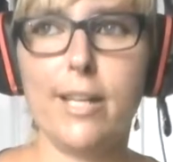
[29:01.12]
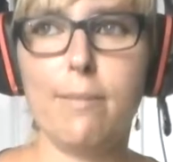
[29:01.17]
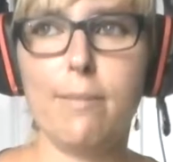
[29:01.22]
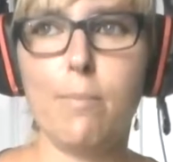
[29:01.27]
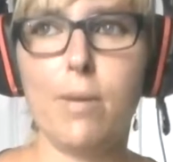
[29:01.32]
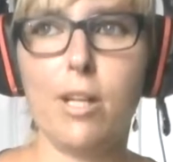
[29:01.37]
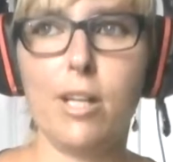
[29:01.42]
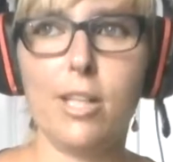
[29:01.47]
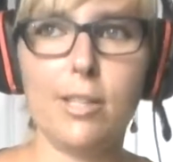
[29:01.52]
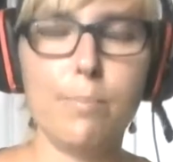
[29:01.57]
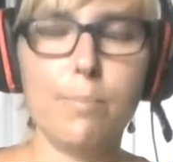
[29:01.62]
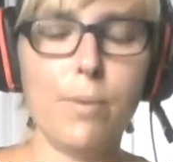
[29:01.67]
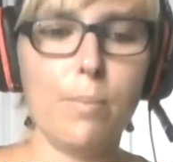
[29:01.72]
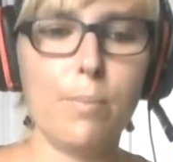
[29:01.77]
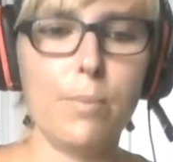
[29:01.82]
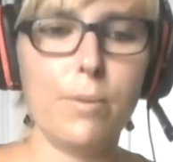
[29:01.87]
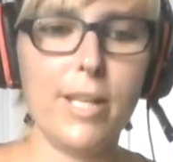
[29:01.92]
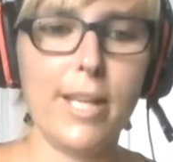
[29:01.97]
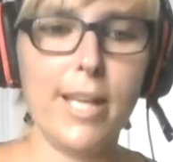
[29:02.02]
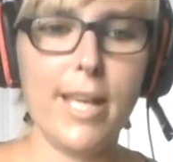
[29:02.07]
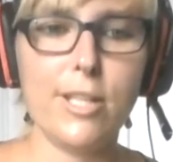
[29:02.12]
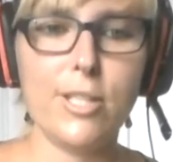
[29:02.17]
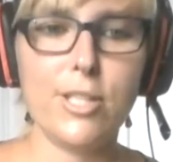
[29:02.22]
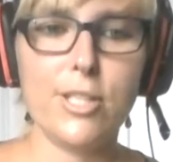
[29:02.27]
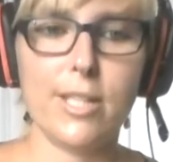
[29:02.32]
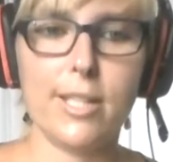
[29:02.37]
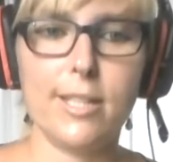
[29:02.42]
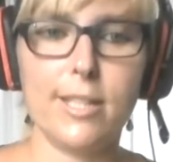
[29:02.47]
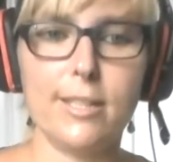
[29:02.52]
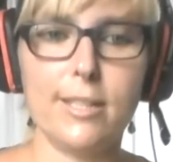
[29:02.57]
among the
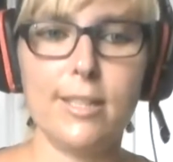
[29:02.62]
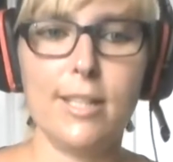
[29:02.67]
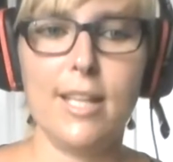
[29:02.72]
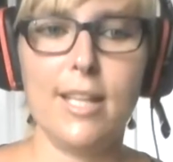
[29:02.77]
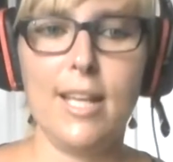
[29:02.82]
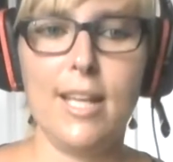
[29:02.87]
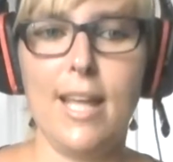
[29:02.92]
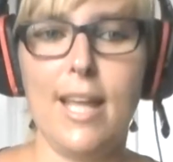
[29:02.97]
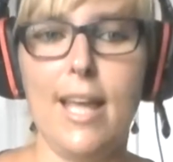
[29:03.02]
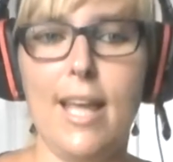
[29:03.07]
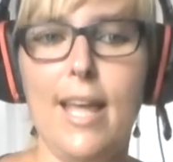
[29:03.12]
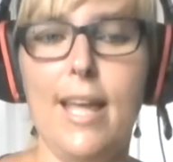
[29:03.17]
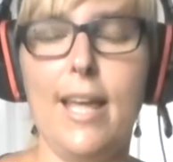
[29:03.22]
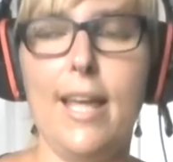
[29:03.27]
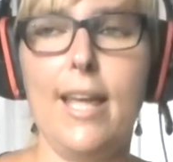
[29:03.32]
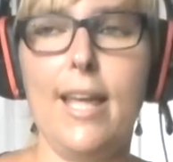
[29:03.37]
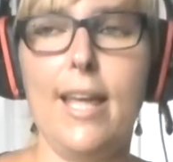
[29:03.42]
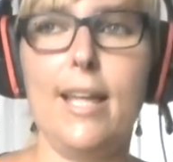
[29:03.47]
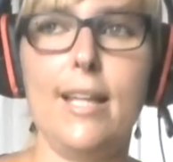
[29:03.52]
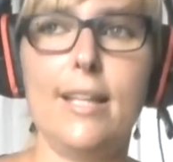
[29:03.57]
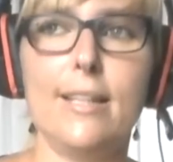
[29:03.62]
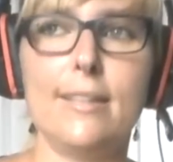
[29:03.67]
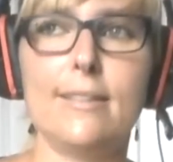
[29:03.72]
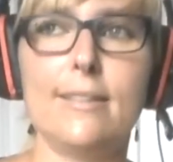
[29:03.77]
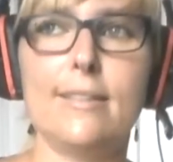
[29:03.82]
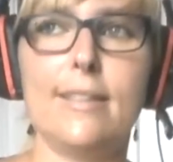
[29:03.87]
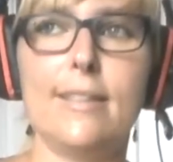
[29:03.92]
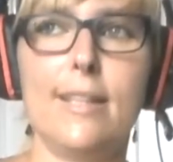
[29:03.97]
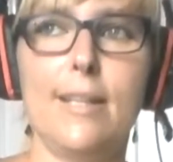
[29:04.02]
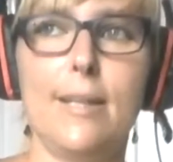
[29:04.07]
population. And
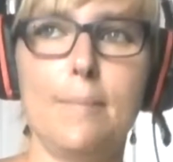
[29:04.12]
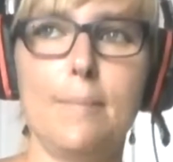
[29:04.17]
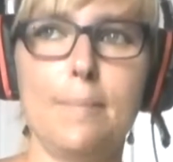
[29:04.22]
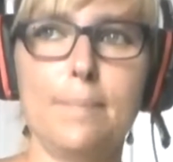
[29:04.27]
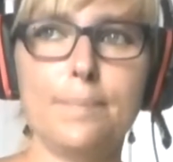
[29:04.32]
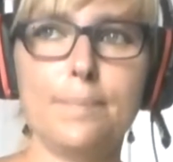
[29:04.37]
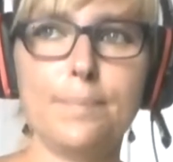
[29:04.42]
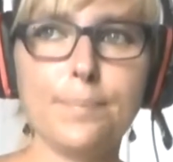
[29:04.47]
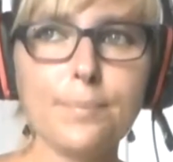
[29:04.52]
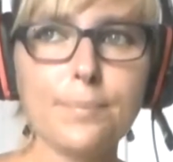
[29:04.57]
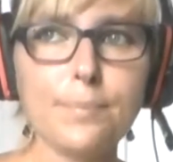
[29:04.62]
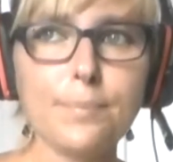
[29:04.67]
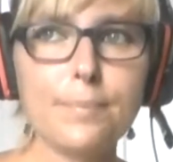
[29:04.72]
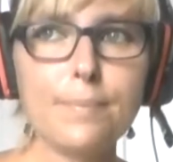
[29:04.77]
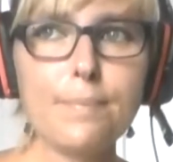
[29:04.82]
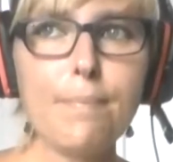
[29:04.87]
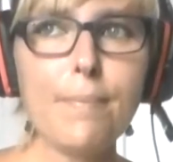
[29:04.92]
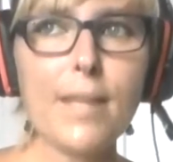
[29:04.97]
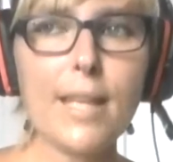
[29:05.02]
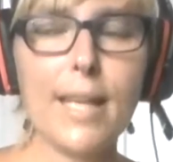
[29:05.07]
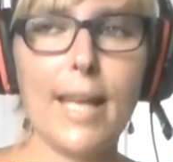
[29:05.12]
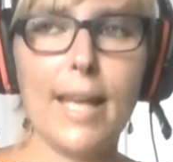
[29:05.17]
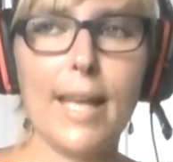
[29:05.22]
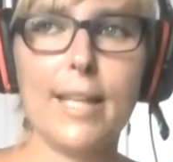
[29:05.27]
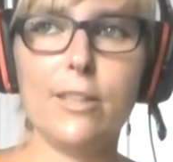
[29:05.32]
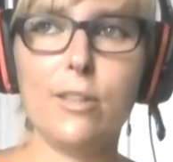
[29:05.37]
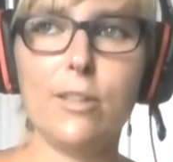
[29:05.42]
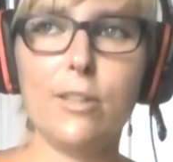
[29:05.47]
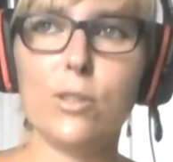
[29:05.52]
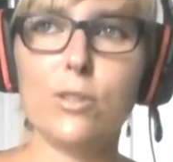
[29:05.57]
um,
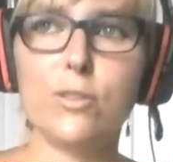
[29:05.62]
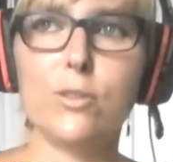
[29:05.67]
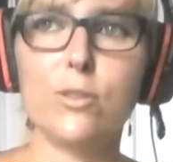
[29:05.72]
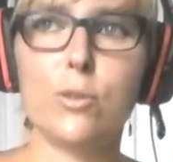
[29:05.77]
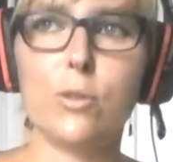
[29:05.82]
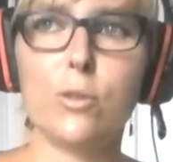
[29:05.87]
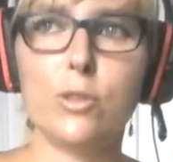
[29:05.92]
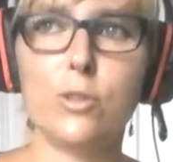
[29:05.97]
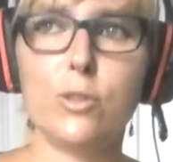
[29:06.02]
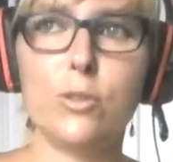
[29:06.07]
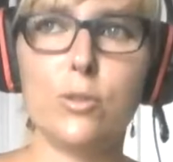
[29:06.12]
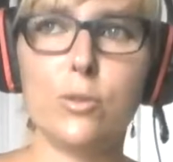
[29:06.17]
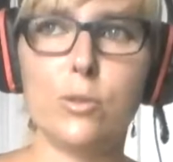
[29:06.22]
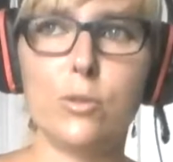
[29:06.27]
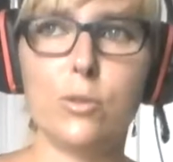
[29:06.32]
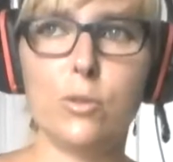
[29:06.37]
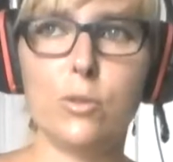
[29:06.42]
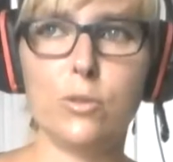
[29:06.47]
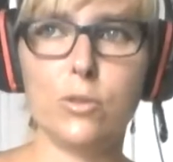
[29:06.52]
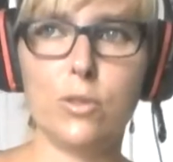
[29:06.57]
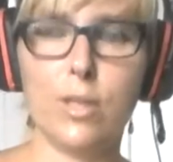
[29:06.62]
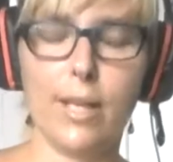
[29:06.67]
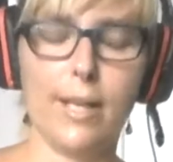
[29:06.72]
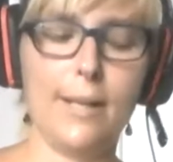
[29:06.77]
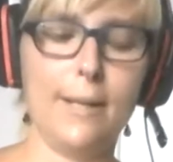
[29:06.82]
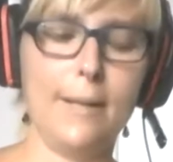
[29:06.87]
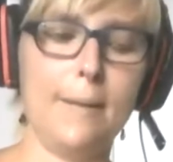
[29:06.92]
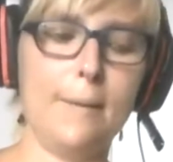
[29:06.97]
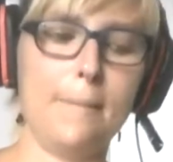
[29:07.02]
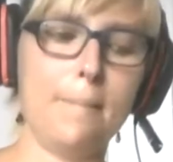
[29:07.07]
and also to
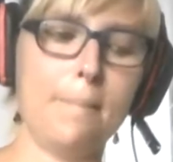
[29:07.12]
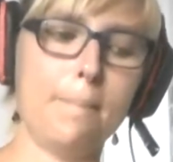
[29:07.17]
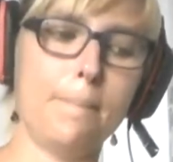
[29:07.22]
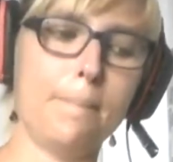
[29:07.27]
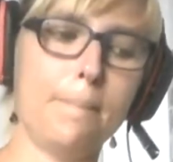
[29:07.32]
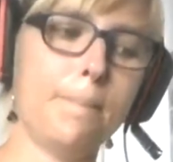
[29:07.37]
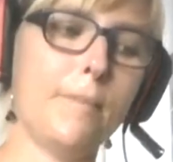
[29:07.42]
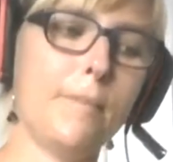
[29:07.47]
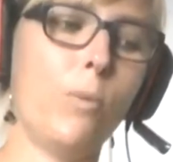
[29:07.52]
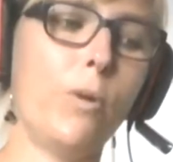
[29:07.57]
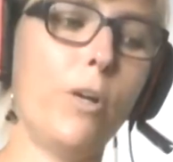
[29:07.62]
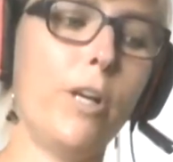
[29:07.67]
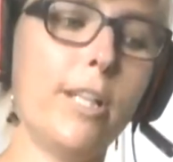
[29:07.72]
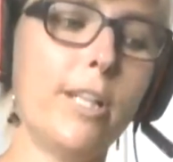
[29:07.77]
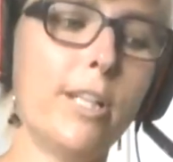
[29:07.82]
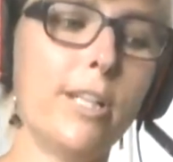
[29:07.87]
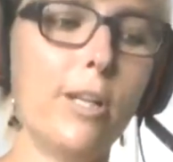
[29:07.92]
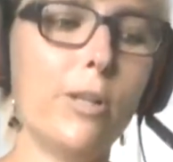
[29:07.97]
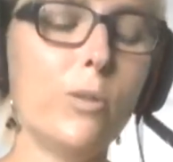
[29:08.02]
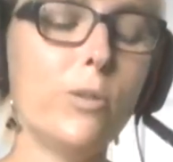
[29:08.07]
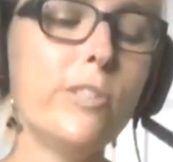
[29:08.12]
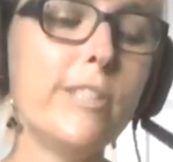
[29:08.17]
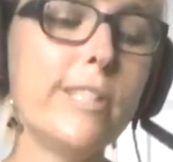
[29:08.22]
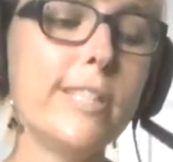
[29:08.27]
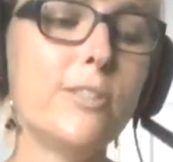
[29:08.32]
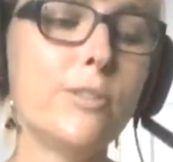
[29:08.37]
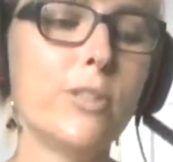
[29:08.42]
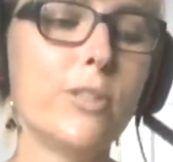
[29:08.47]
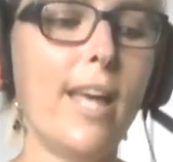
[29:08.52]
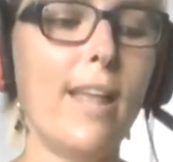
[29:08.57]
um, work closely
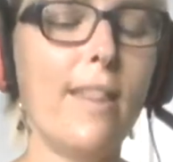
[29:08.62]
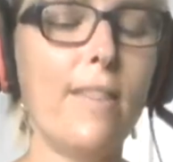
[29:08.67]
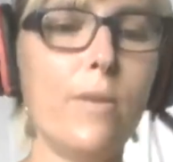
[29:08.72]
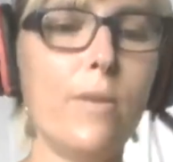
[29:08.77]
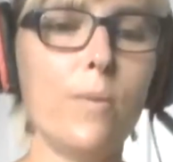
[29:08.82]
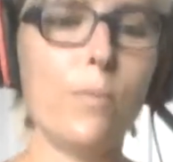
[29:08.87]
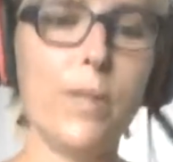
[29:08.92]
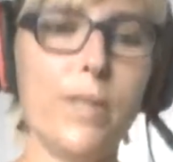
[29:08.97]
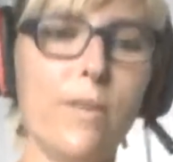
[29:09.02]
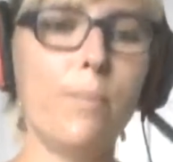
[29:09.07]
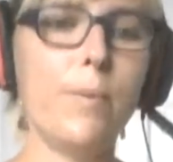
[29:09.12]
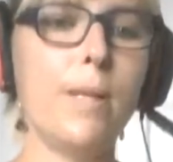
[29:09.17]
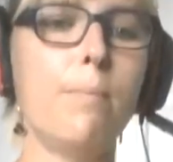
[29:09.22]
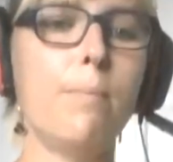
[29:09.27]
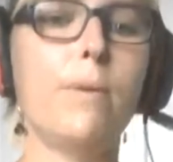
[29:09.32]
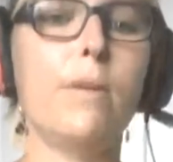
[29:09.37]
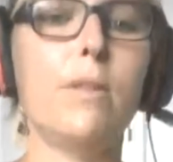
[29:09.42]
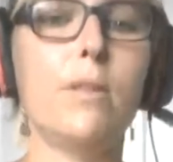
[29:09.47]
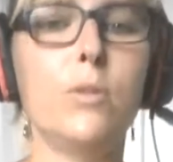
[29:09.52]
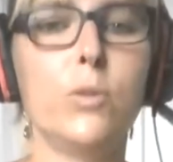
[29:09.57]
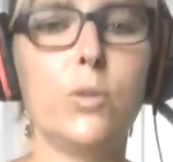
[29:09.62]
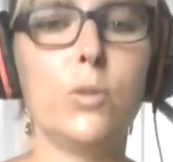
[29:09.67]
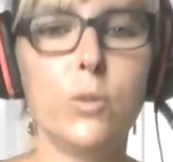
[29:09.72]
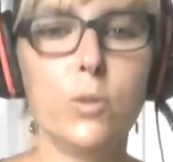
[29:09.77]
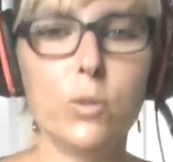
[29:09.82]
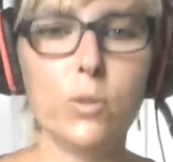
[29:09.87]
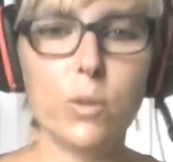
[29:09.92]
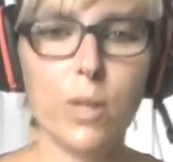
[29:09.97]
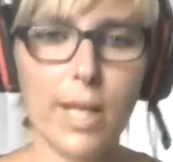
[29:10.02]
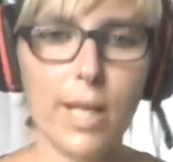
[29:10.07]
together with people who
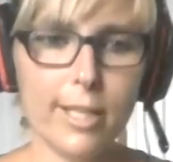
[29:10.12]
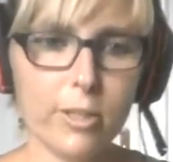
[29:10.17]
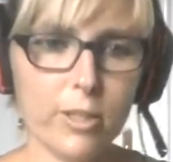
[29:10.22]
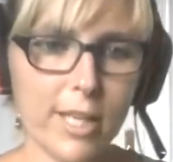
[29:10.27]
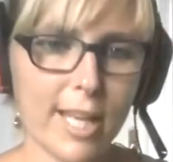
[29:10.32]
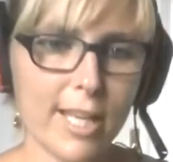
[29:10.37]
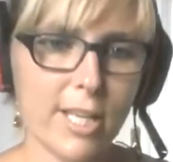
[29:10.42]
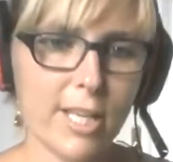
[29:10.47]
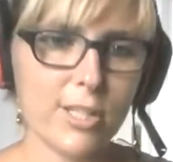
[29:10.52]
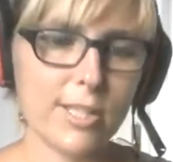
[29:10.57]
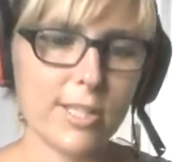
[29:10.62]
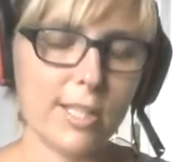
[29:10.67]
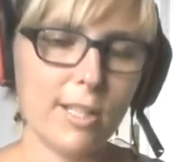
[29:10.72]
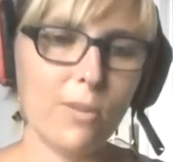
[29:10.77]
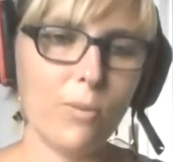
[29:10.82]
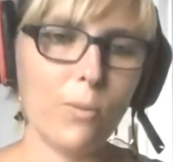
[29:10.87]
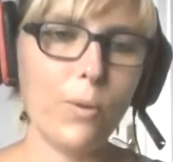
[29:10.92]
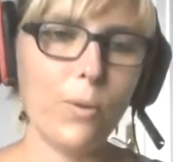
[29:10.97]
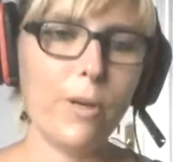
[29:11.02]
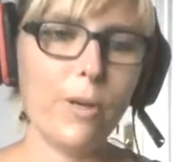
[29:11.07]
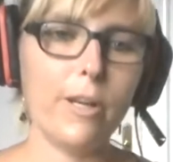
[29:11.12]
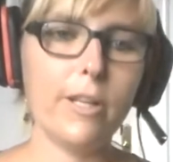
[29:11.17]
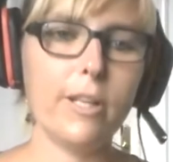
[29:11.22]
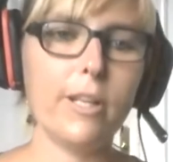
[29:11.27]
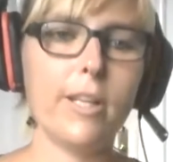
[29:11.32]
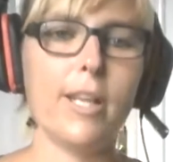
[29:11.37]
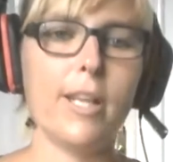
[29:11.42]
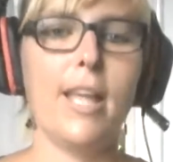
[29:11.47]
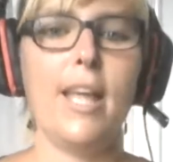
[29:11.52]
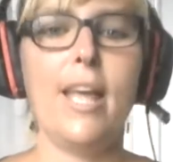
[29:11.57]
do educational
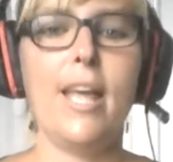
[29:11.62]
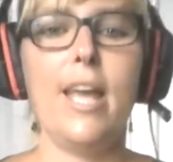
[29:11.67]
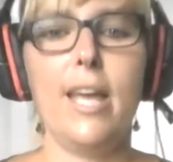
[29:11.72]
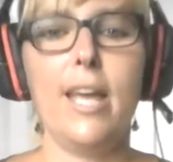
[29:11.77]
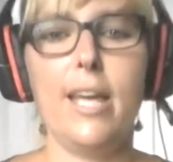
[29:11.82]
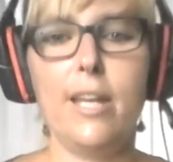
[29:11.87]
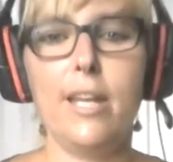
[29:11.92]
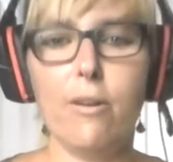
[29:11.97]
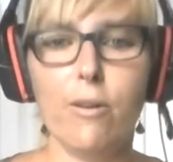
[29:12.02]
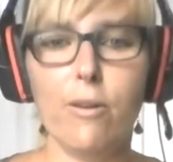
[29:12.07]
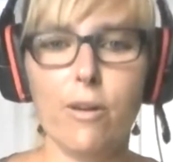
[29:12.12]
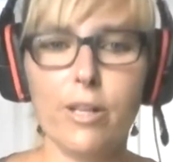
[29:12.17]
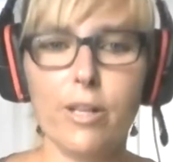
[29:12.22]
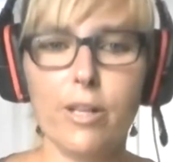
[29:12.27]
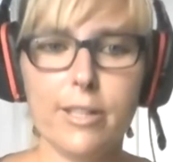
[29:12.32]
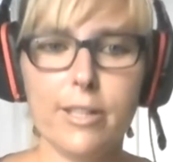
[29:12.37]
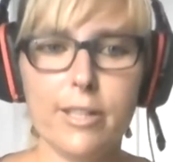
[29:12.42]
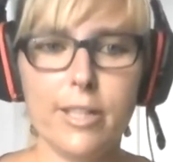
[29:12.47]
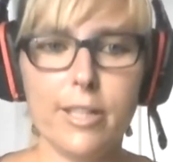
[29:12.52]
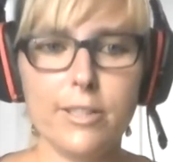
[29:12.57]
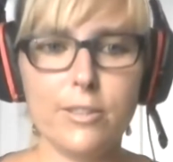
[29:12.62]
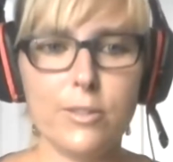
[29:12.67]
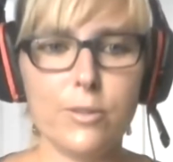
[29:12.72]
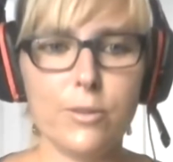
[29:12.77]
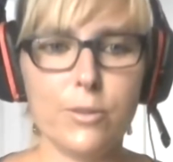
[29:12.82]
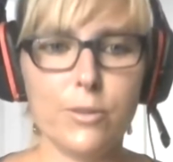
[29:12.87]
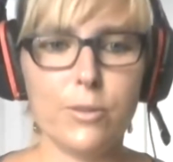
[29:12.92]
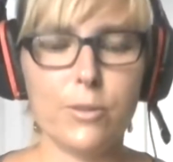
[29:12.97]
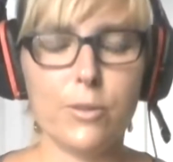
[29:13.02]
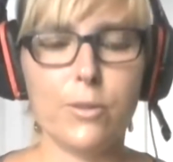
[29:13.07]
work in order
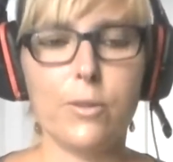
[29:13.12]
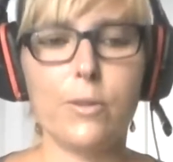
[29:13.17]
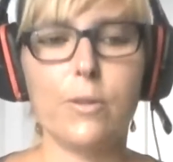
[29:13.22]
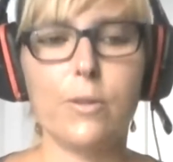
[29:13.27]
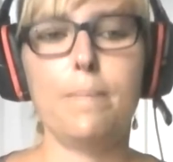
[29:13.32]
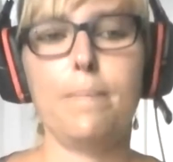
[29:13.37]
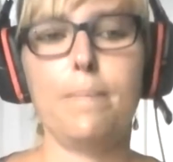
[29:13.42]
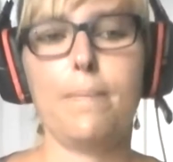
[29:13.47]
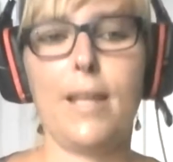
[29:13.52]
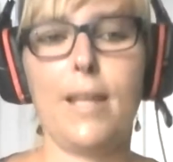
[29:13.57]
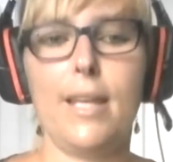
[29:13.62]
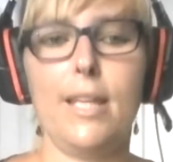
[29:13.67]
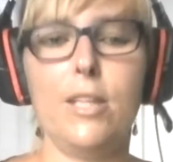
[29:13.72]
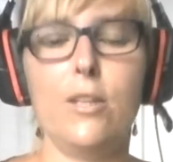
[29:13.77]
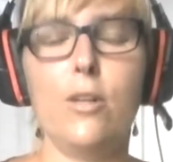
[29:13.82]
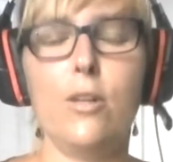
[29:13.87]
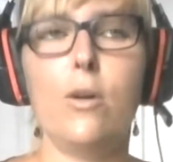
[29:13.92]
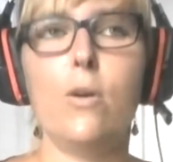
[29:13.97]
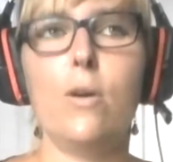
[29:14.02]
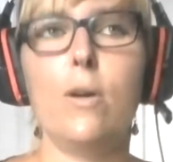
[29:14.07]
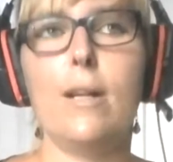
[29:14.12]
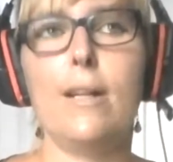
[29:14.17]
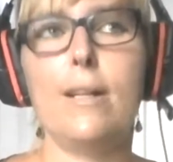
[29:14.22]
to, you know,